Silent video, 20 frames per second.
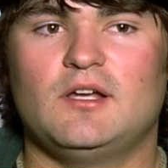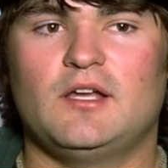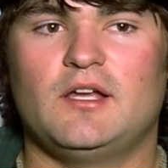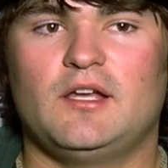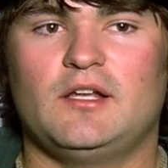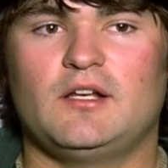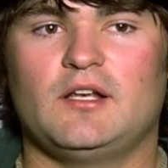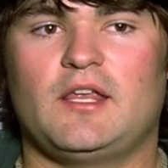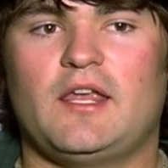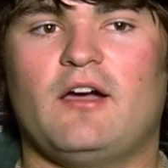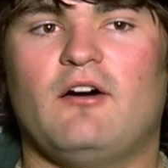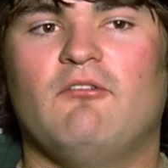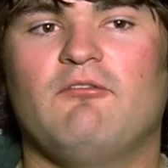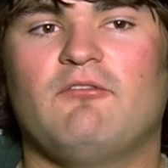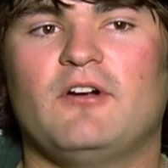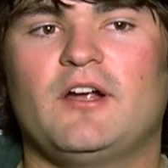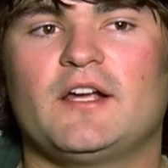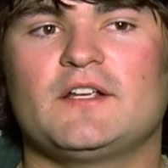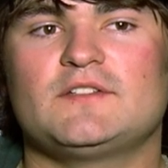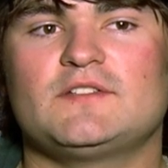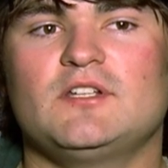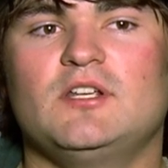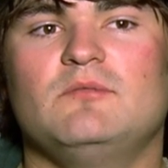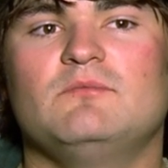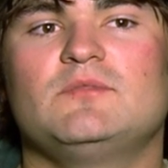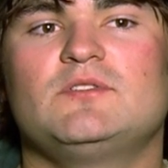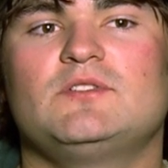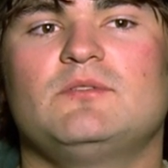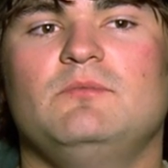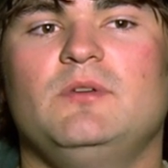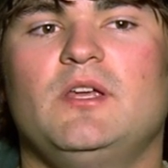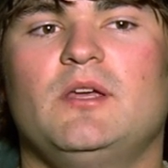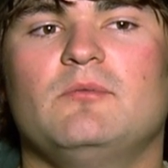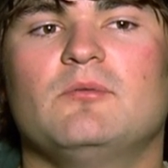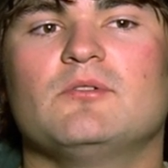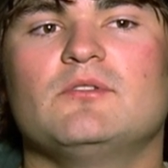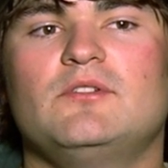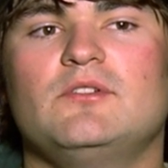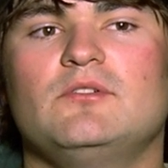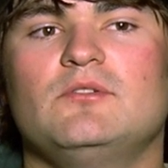and Calfrac seems to be
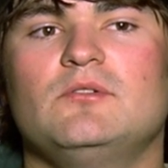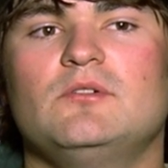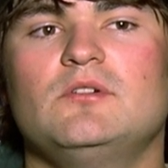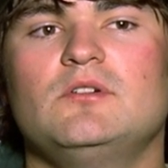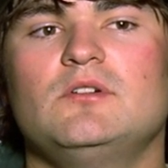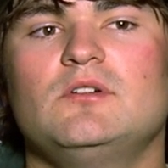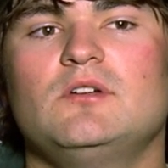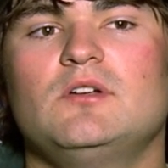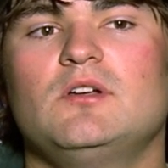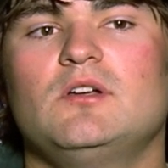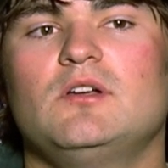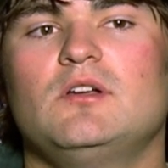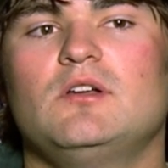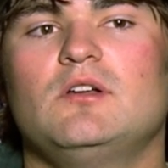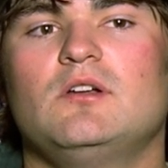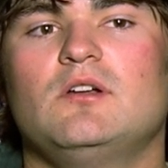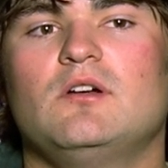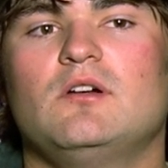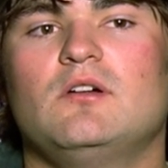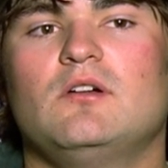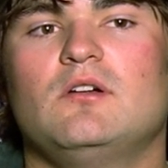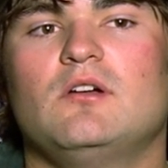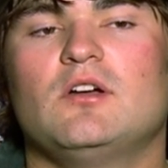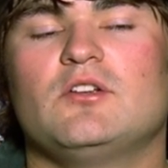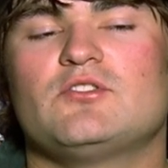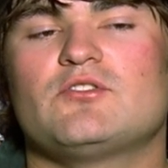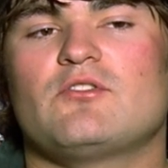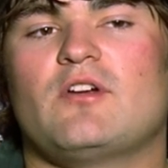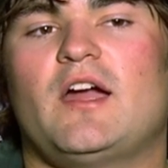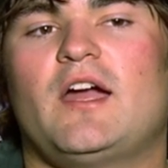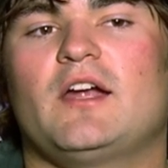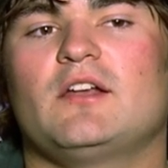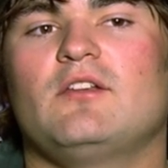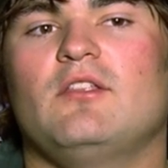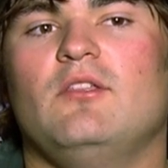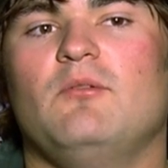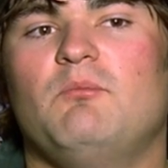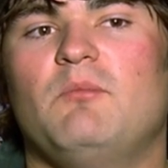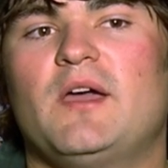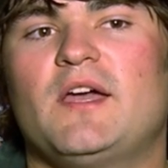able to attract
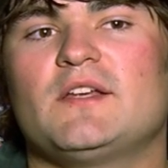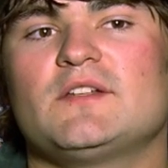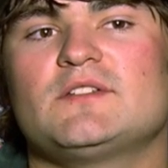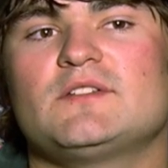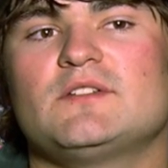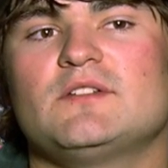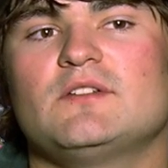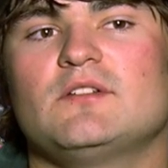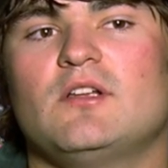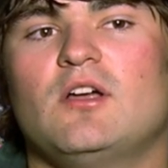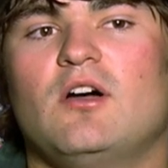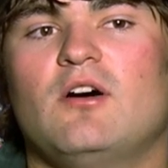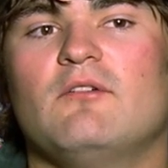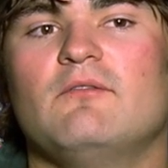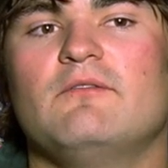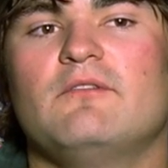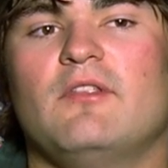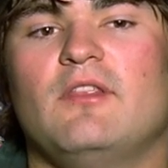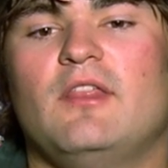the best of